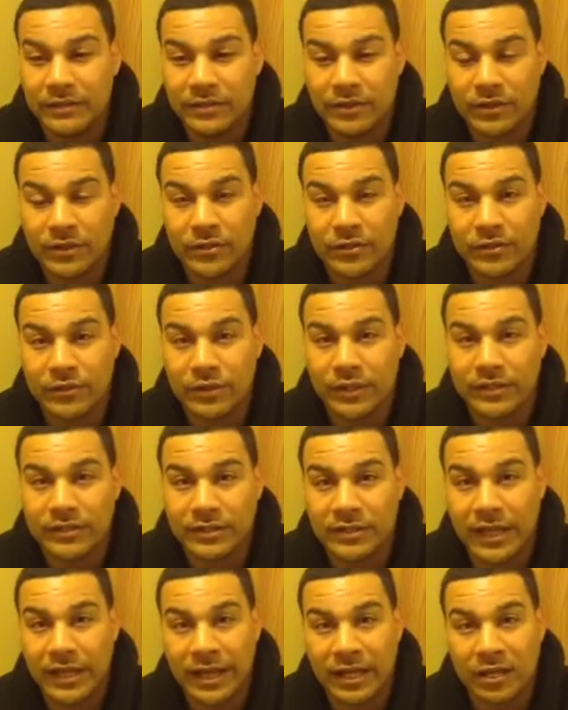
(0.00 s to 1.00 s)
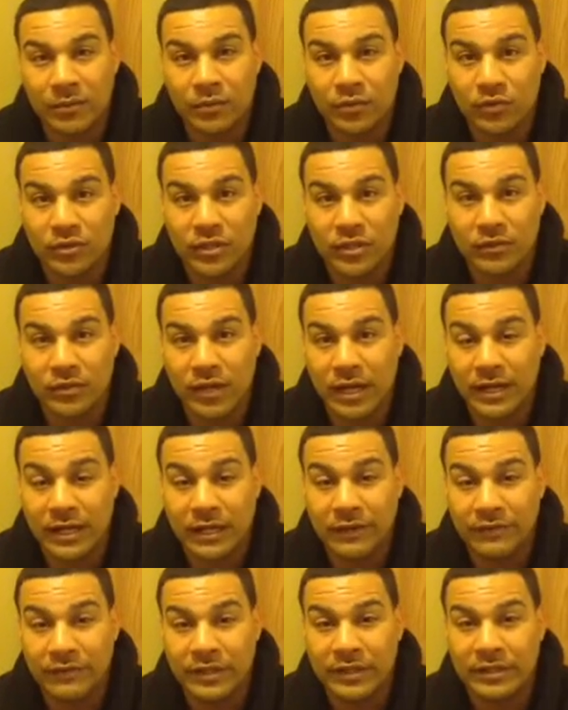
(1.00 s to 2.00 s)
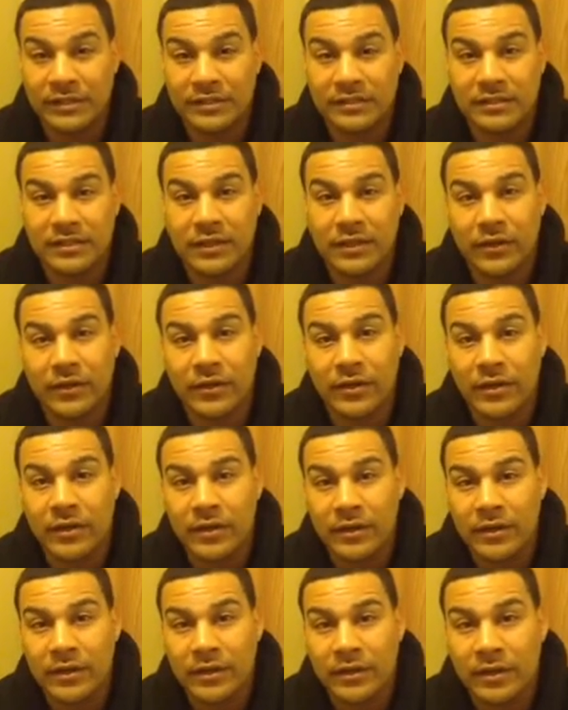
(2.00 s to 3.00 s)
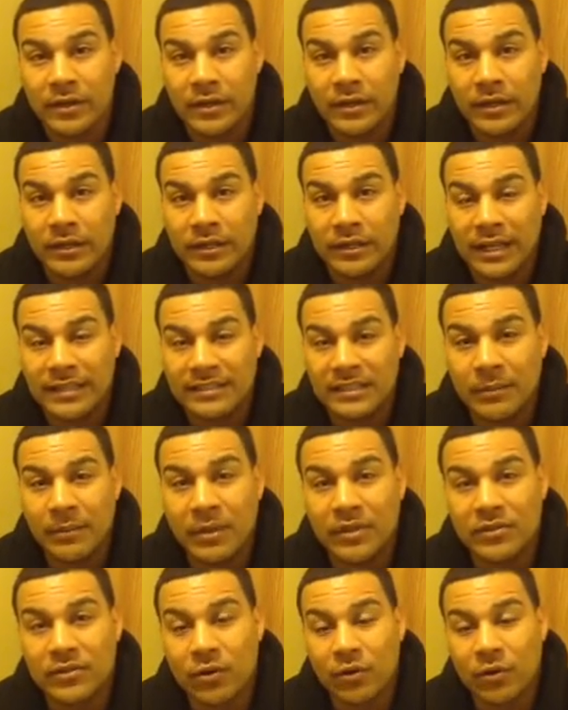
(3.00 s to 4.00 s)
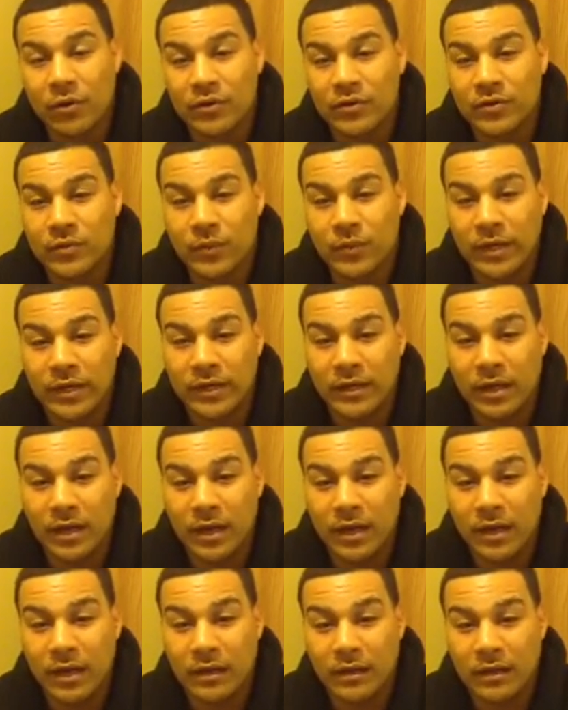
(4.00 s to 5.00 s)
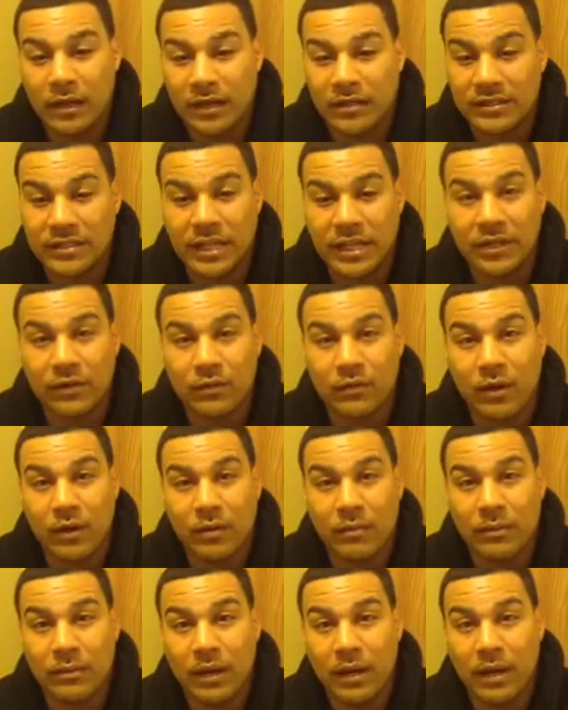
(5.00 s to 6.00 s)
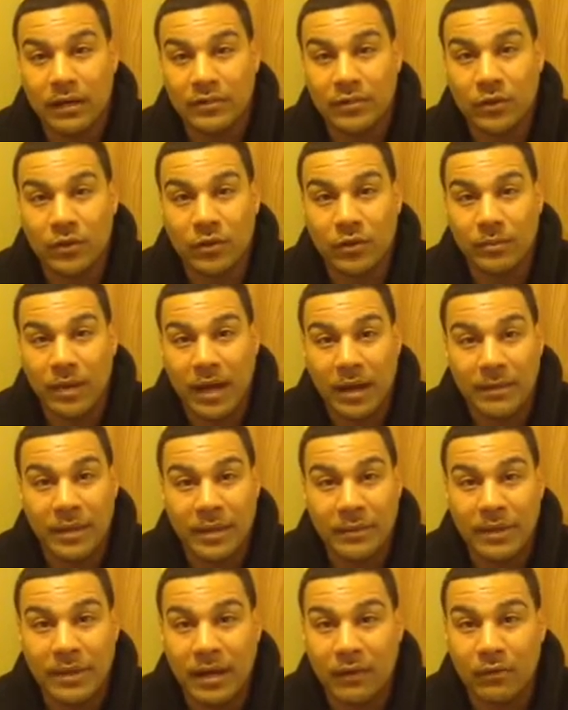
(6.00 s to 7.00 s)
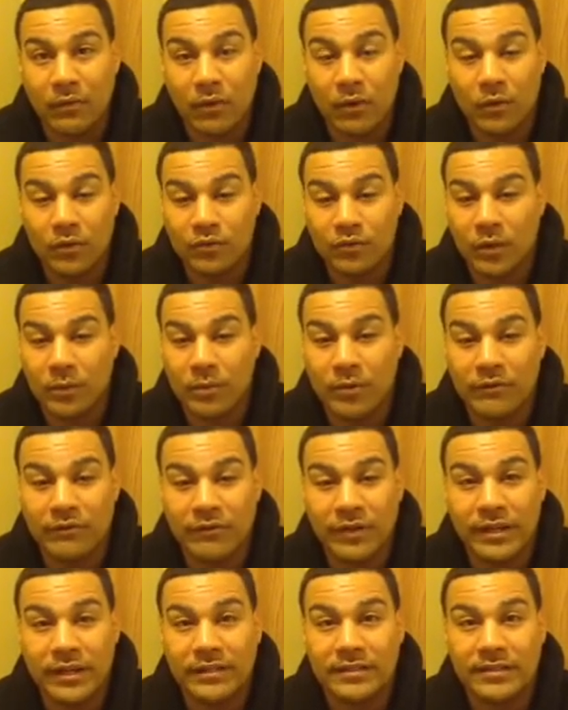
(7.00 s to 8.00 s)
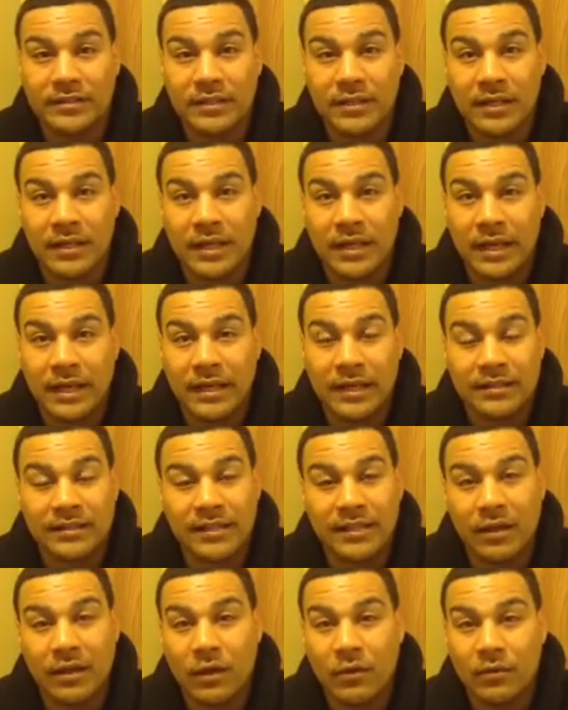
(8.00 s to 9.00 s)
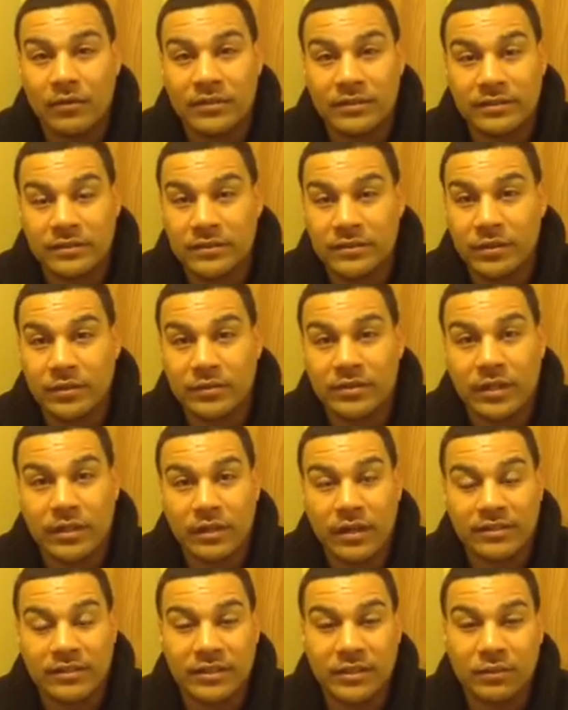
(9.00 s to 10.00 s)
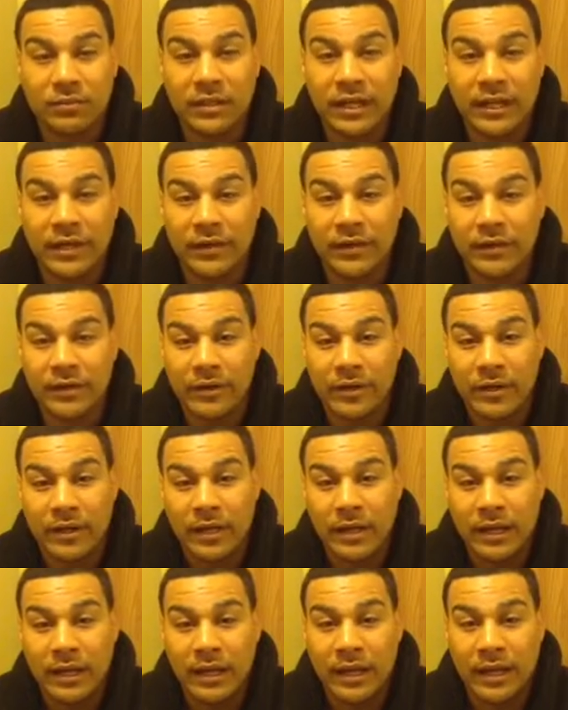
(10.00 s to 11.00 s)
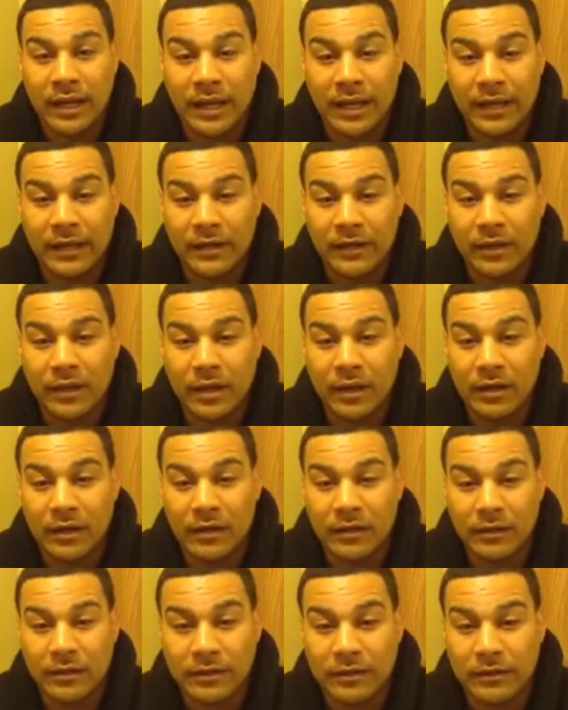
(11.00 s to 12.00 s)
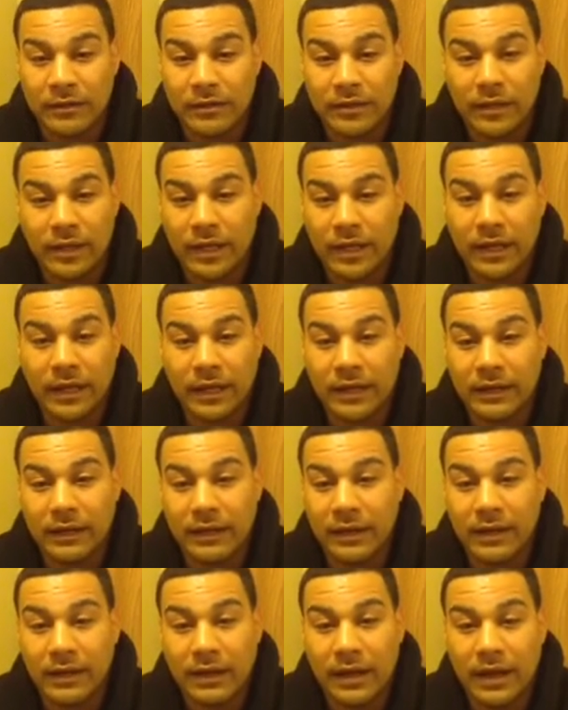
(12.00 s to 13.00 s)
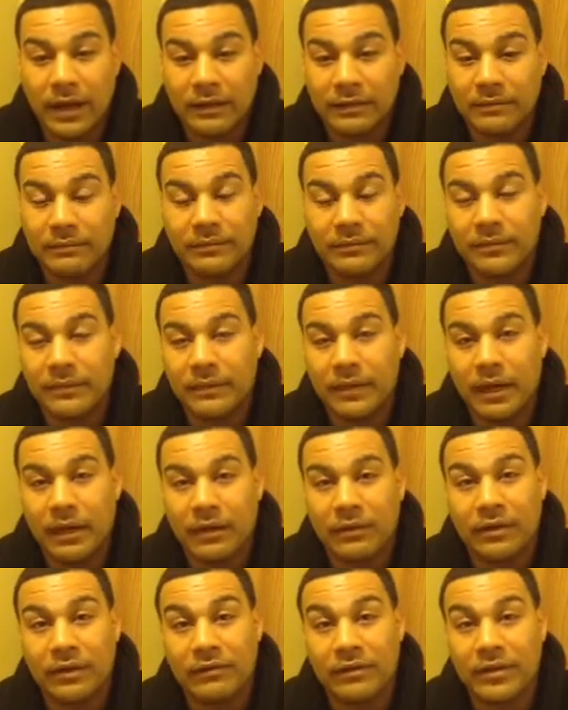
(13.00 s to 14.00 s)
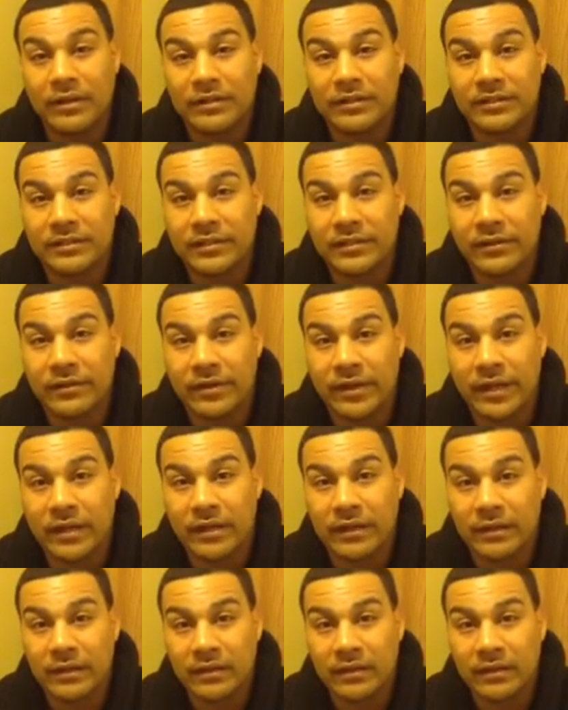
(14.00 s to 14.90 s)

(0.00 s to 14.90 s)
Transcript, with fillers: took her straight to the animal shelter. I didn't even get to see her. Last time I saw her is when uh, I chained her up. I told her bye, baby. I always rub her face, and I say I always you know tell her I'll see you later, and uh, and I, will never get to see her again.